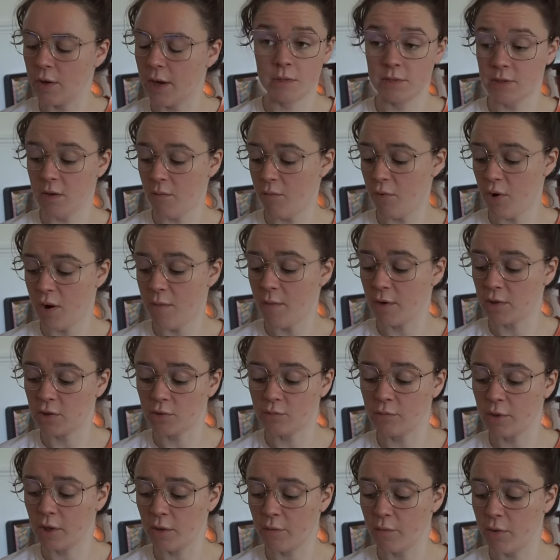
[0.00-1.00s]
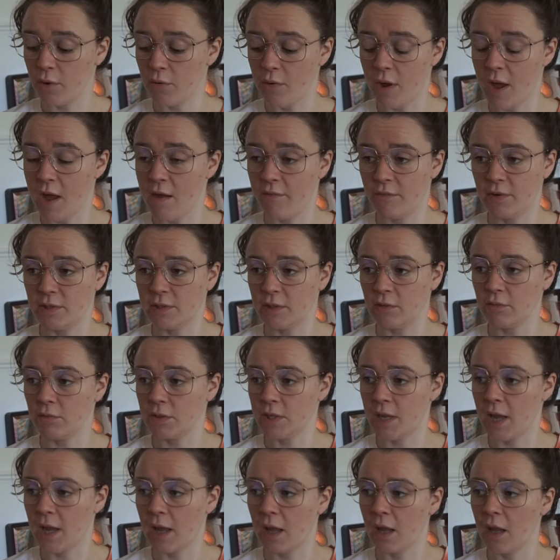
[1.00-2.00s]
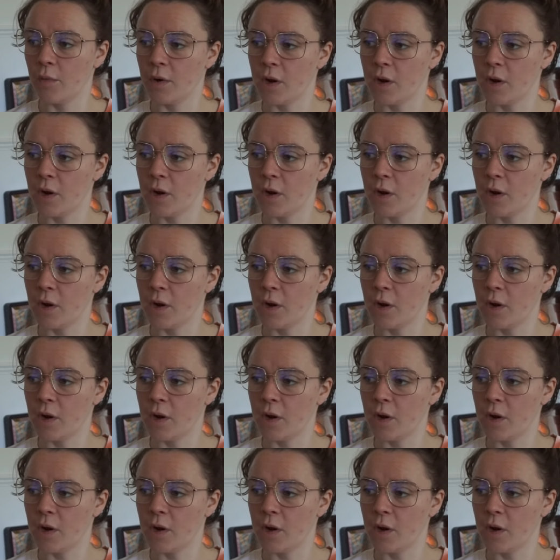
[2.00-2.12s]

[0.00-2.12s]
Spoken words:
Cause I'm pretty much on my computer every single day.